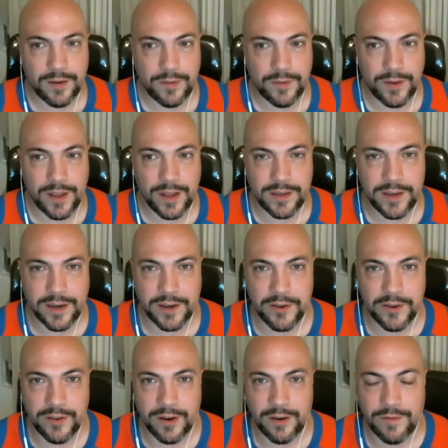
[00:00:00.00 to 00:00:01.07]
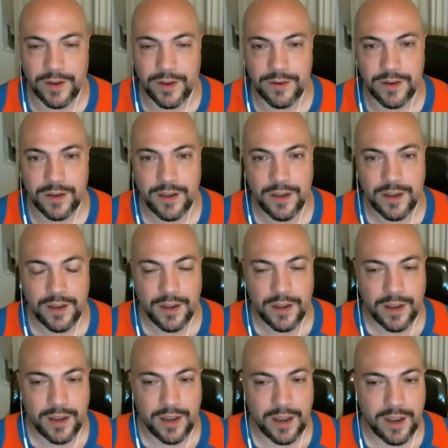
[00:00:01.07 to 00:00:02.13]
for that technical interview.
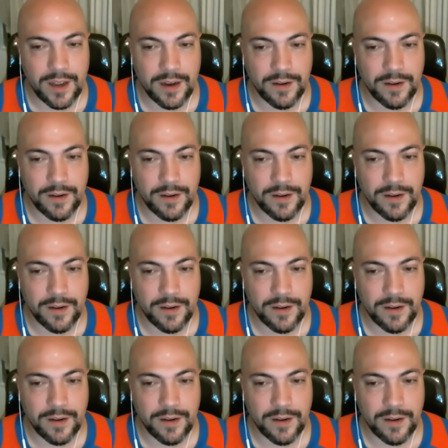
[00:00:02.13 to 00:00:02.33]
Oh yeah, and